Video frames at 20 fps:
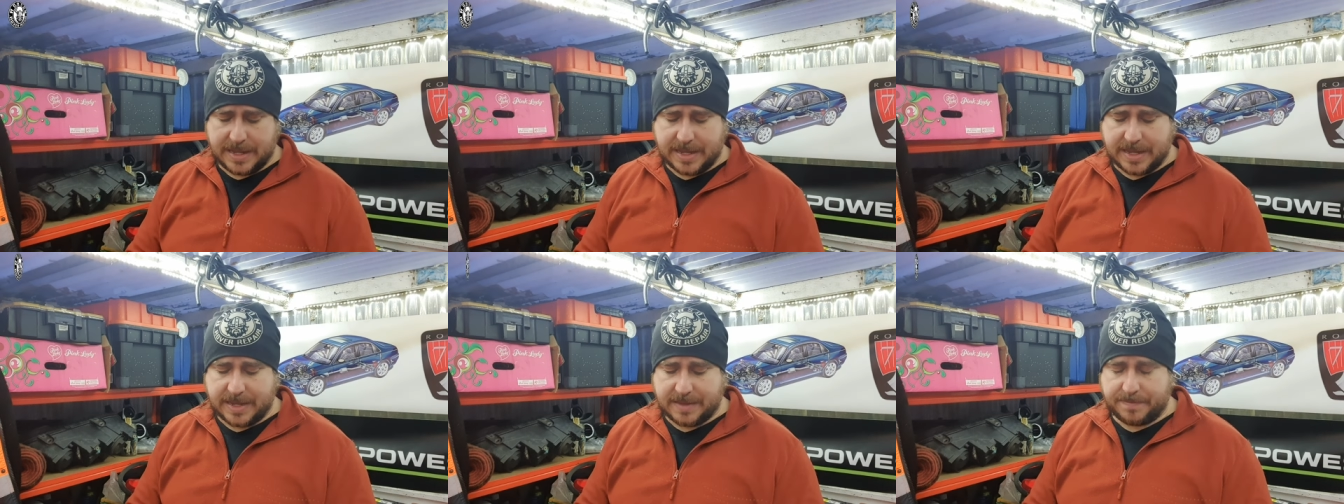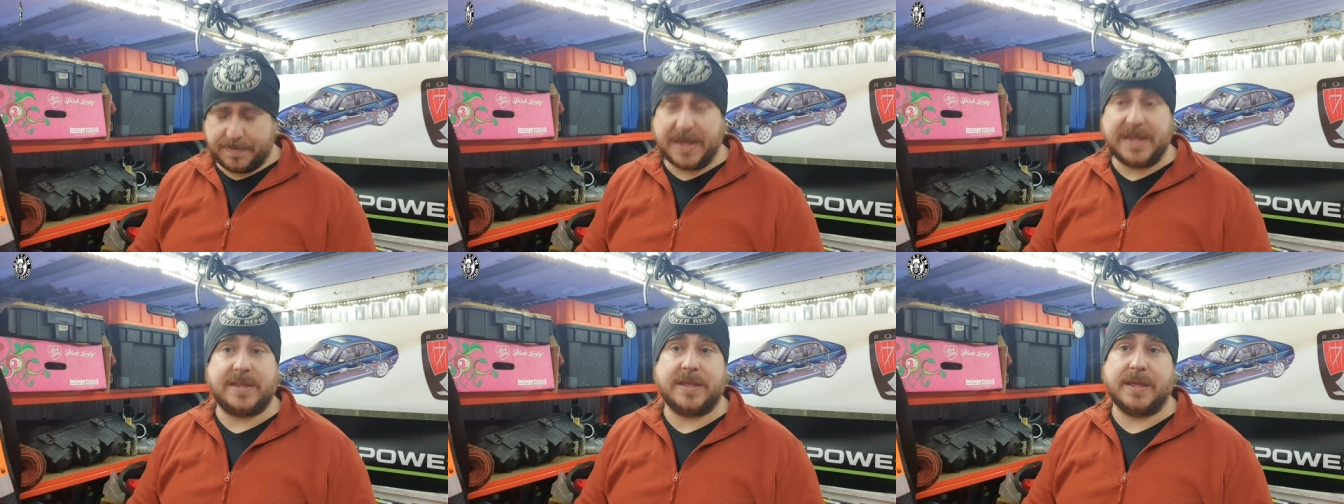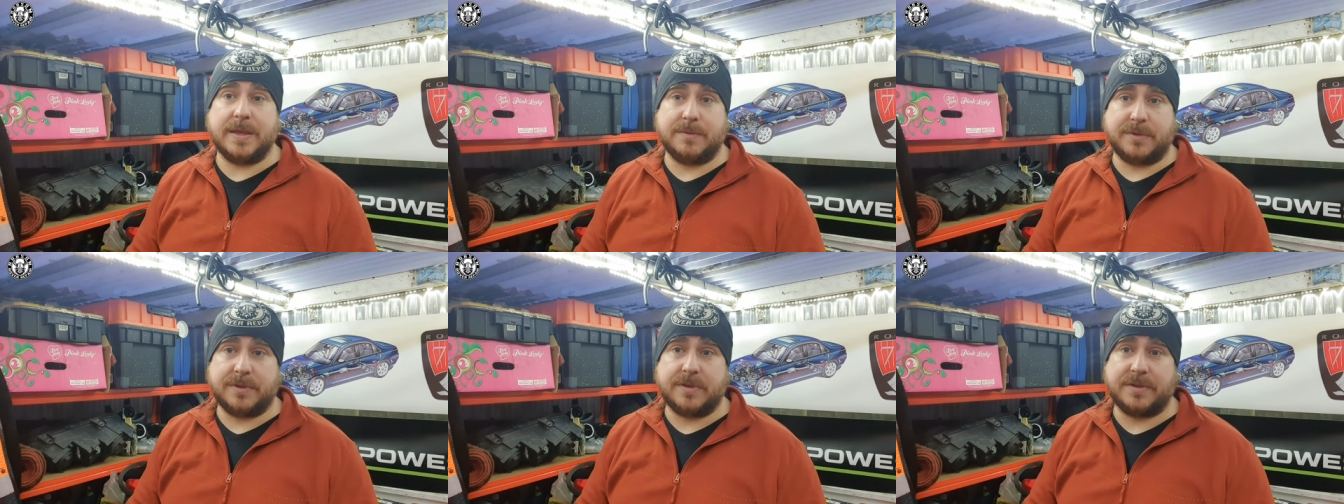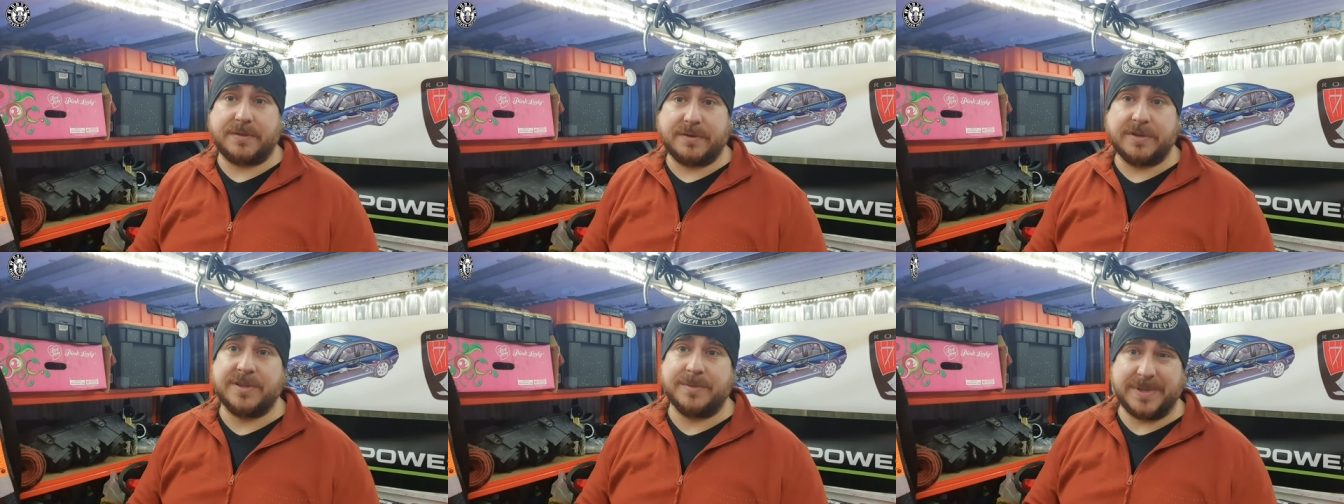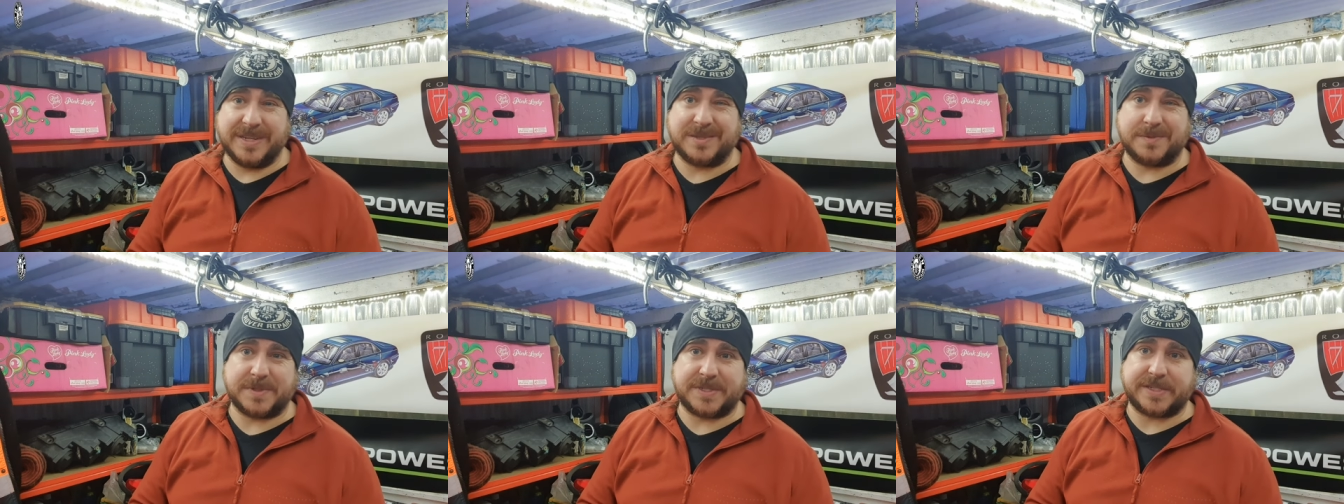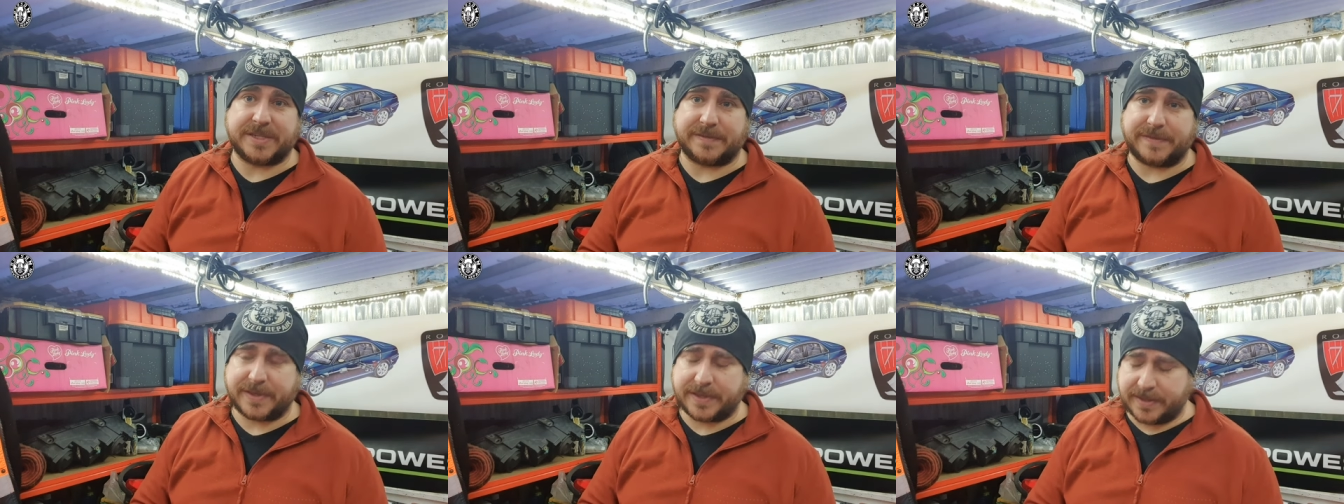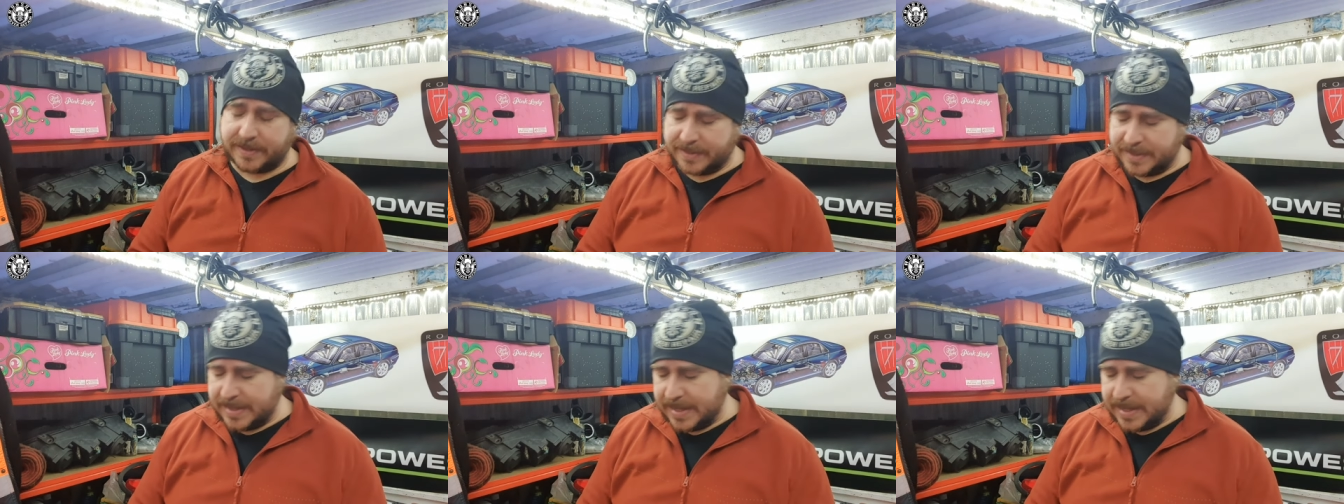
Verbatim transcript: uh, BT 100 to be specific.